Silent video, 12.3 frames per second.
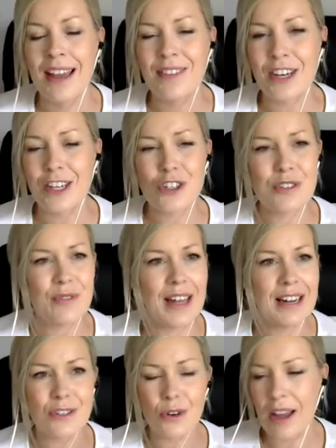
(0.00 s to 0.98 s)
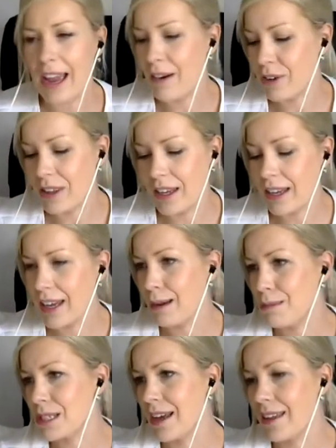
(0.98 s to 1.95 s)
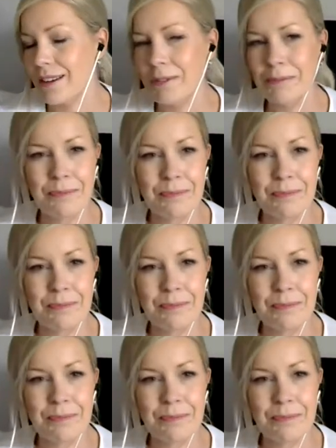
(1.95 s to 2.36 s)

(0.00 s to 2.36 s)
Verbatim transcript: that I just felt everything came together.